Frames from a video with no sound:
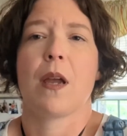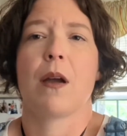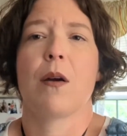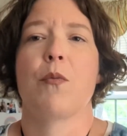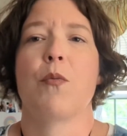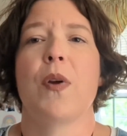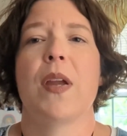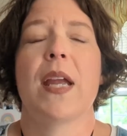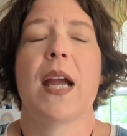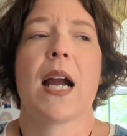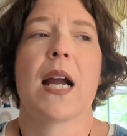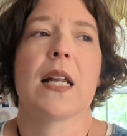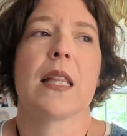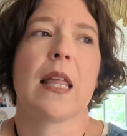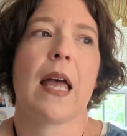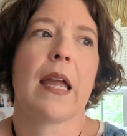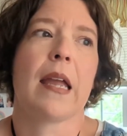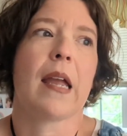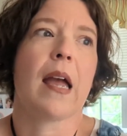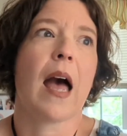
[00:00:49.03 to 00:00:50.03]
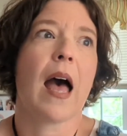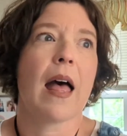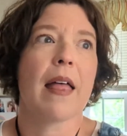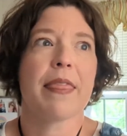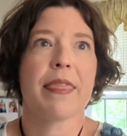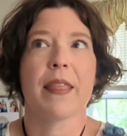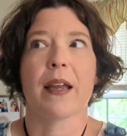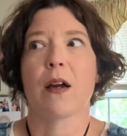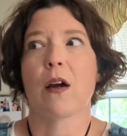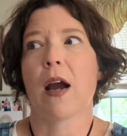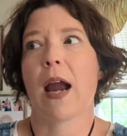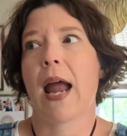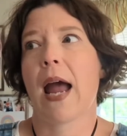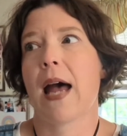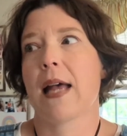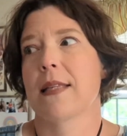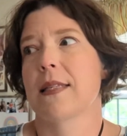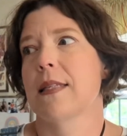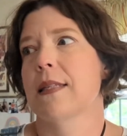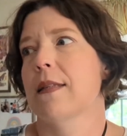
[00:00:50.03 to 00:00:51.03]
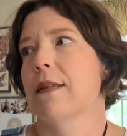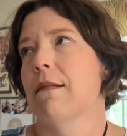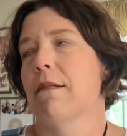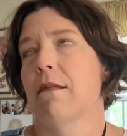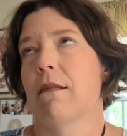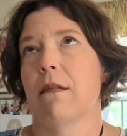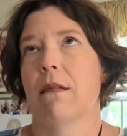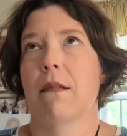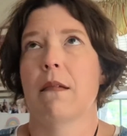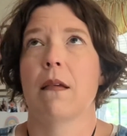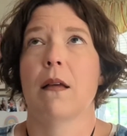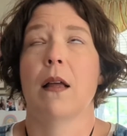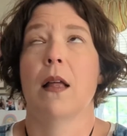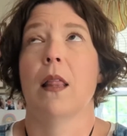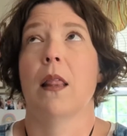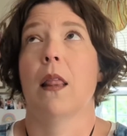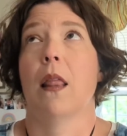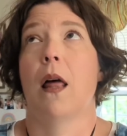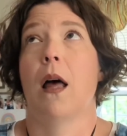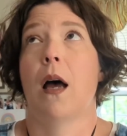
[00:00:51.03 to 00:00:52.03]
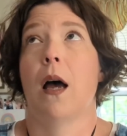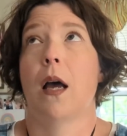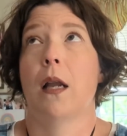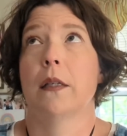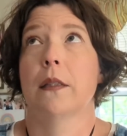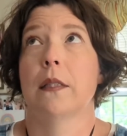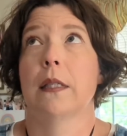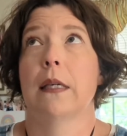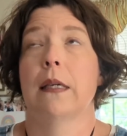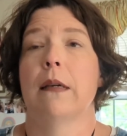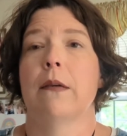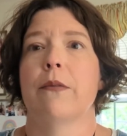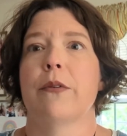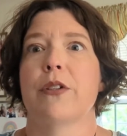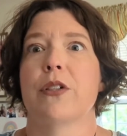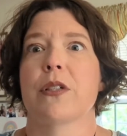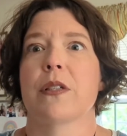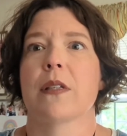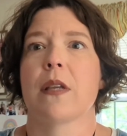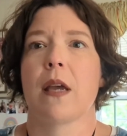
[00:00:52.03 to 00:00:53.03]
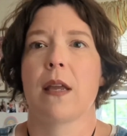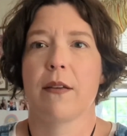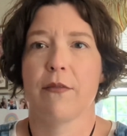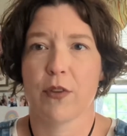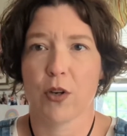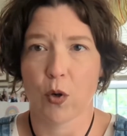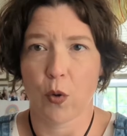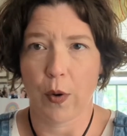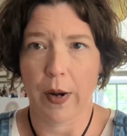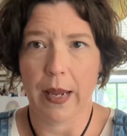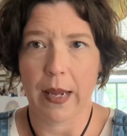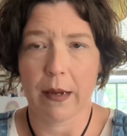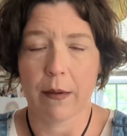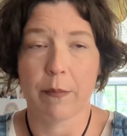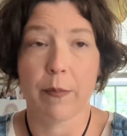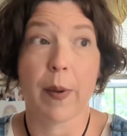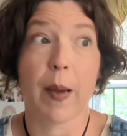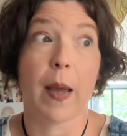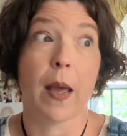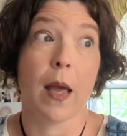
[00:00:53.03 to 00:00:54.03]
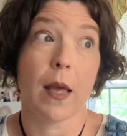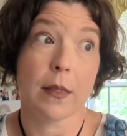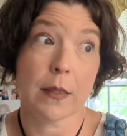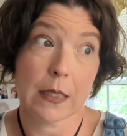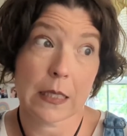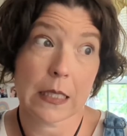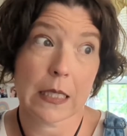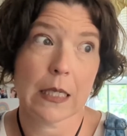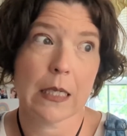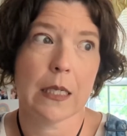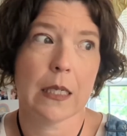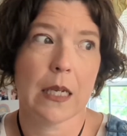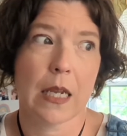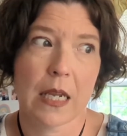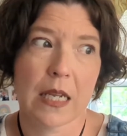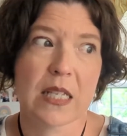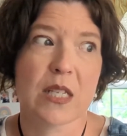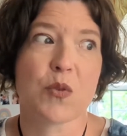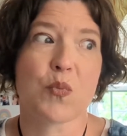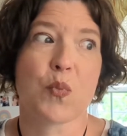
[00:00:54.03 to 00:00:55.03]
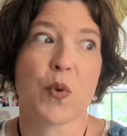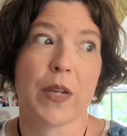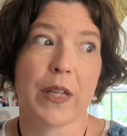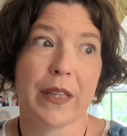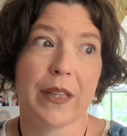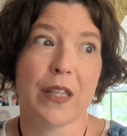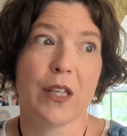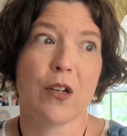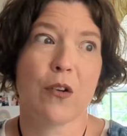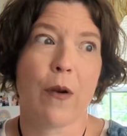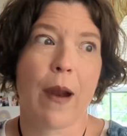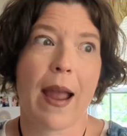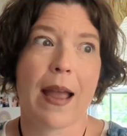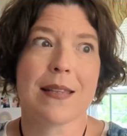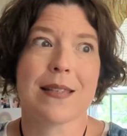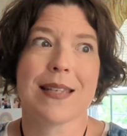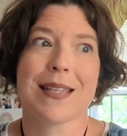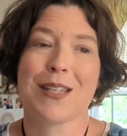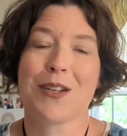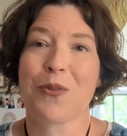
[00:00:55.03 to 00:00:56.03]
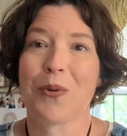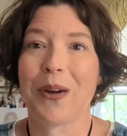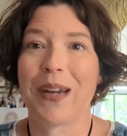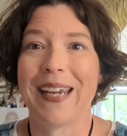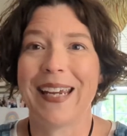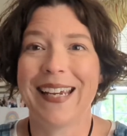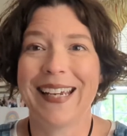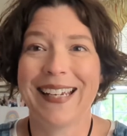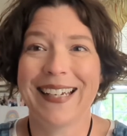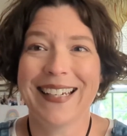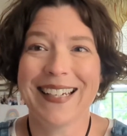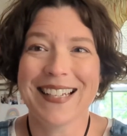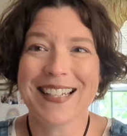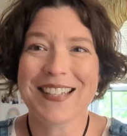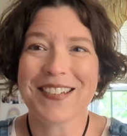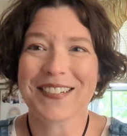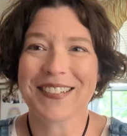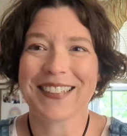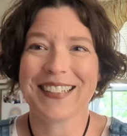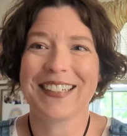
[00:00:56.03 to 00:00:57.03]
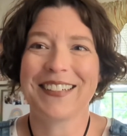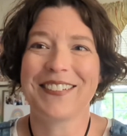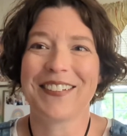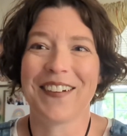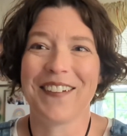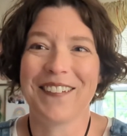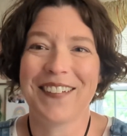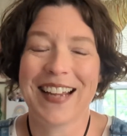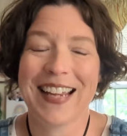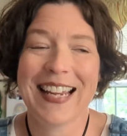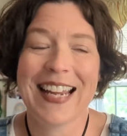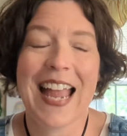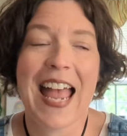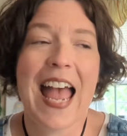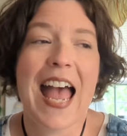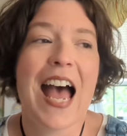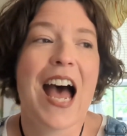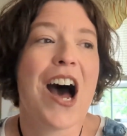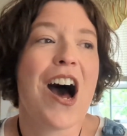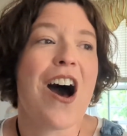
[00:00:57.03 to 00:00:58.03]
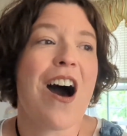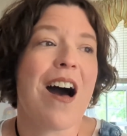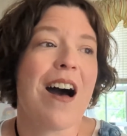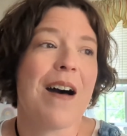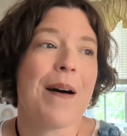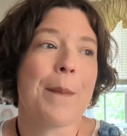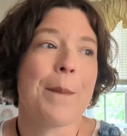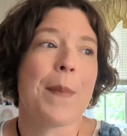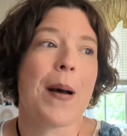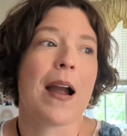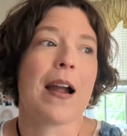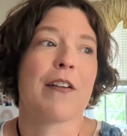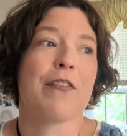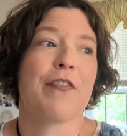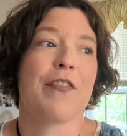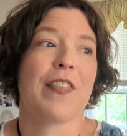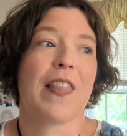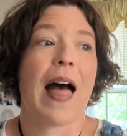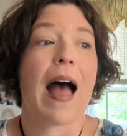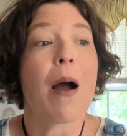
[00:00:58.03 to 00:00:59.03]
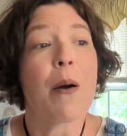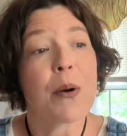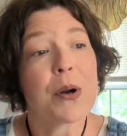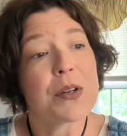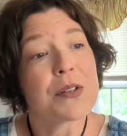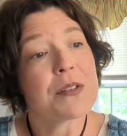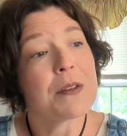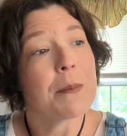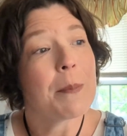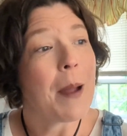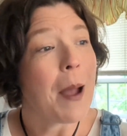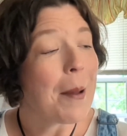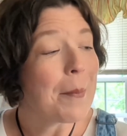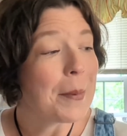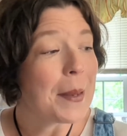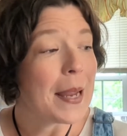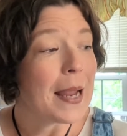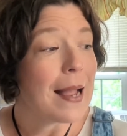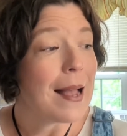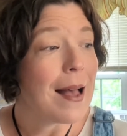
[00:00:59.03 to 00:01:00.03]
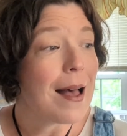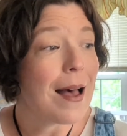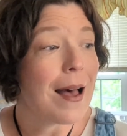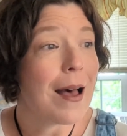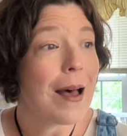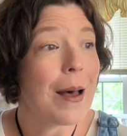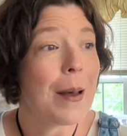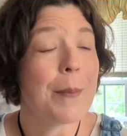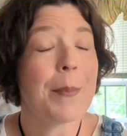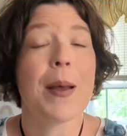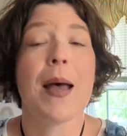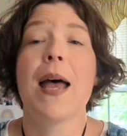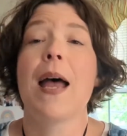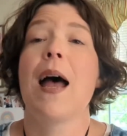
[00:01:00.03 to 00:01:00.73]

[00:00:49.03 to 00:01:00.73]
We are like cutting the grass a lot, which is kind of annoying, but it's real. The grass is green. It's really growing. Our flowers are popping up.